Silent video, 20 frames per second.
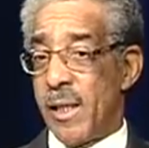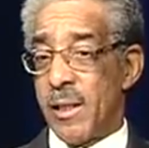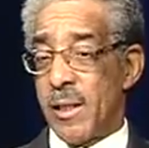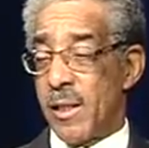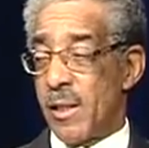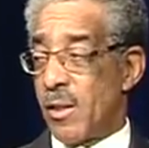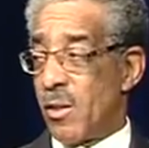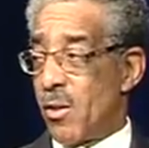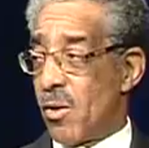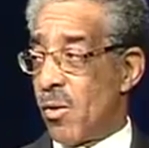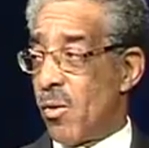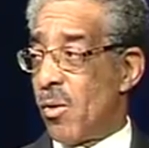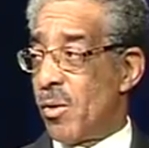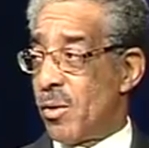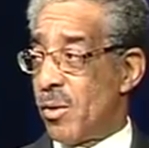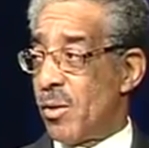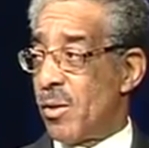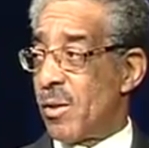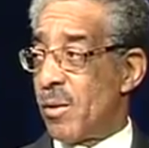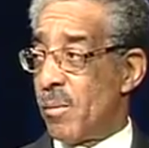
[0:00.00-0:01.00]
then it's going to cost
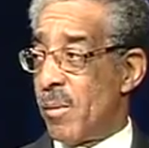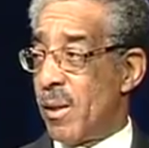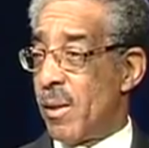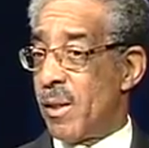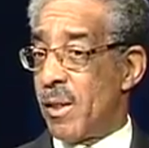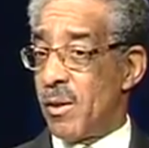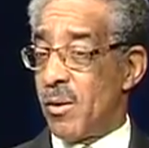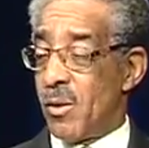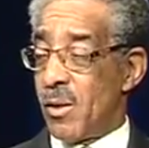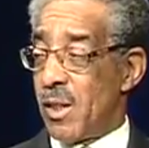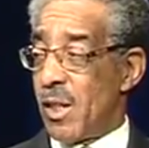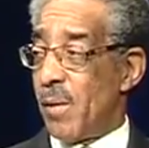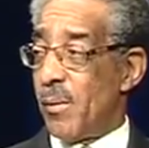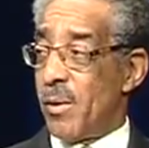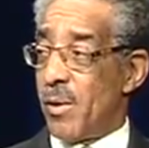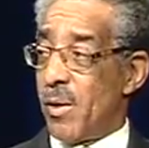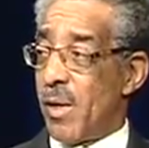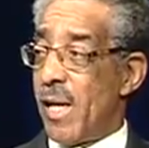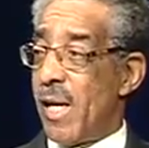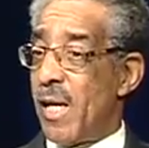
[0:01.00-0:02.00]
you some money that you claim you
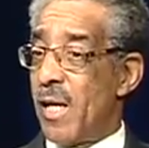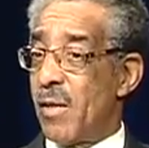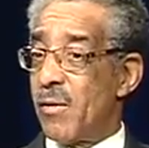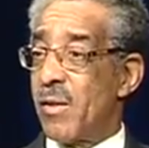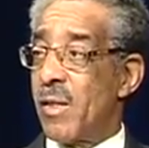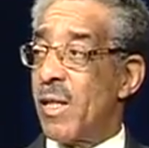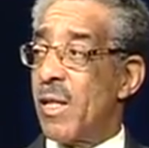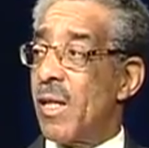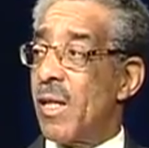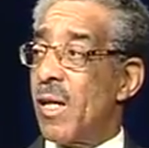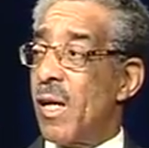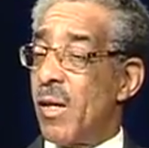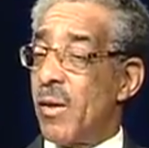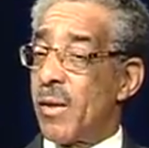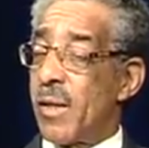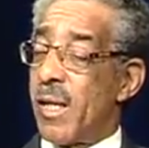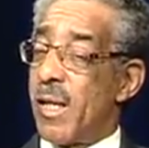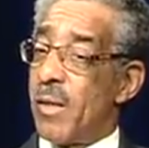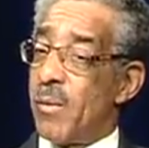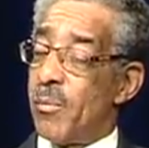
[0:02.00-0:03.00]
don't have,
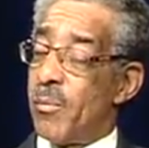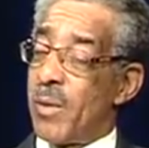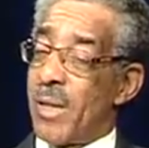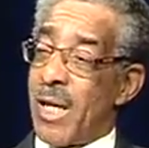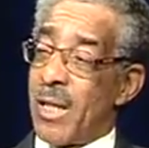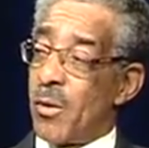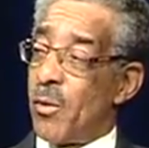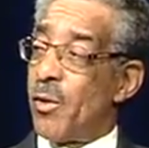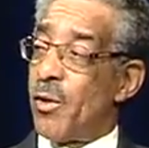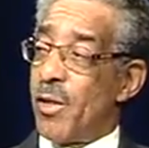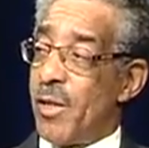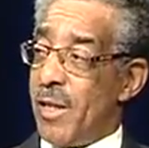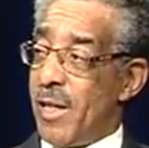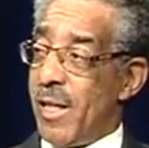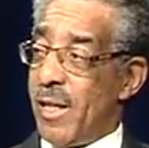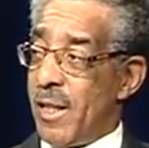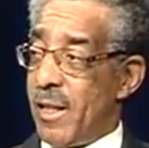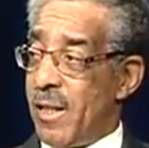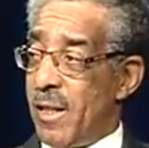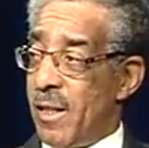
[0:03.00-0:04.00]
okay, but I know you can
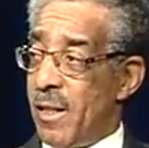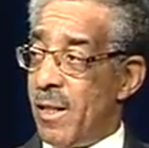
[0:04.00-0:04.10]
get it.